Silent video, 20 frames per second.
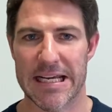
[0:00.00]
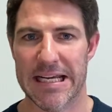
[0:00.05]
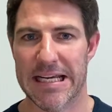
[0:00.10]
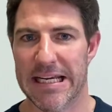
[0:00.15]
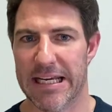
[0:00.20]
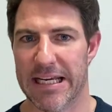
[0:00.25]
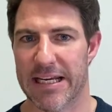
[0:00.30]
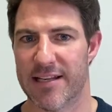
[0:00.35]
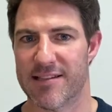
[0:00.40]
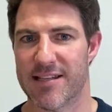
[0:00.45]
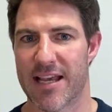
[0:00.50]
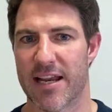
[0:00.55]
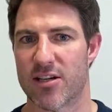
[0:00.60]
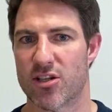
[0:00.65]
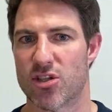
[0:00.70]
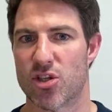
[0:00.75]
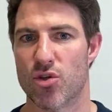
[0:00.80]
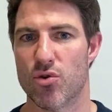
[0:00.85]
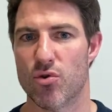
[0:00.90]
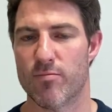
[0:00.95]
It is at
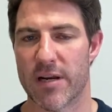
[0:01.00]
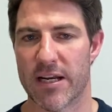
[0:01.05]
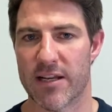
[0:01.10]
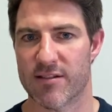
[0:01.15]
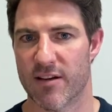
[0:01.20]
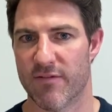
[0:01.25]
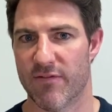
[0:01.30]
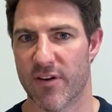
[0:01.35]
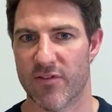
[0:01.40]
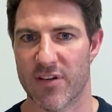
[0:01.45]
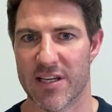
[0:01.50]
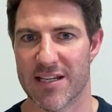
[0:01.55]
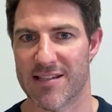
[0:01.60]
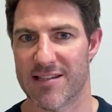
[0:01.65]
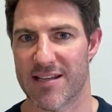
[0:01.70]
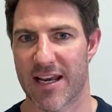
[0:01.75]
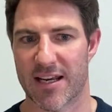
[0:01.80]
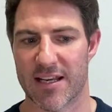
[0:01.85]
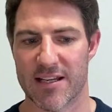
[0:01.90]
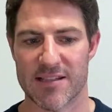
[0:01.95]
2 minutes and 15
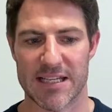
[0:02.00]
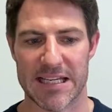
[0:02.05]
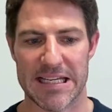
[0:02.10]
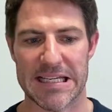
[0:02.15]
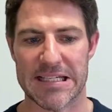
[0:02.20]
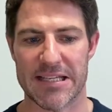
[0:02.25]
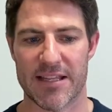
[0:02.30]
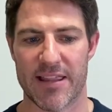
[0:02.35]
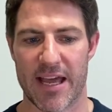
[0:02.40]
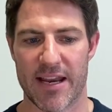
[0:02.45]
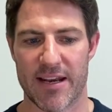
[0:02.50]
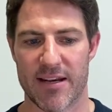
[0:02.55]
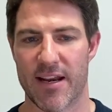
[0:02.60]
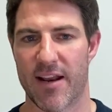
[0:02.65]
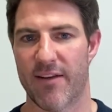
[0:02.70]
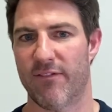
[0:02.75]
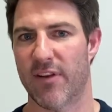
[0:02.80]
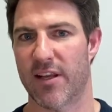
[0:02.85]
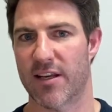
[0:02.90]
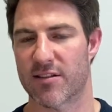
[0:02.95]
seconds into that
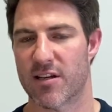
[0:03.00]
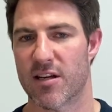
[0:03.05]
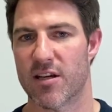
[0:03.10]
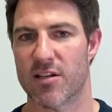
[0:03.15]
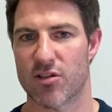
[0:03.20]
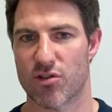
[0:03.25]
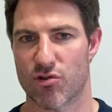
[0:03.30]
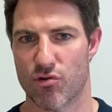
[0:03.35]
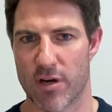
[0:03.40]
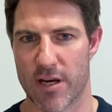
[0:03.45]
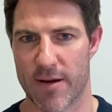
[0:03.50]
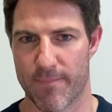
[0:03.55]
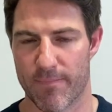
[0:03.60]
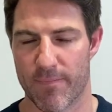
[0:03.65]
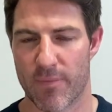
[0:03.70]
Netflix stream.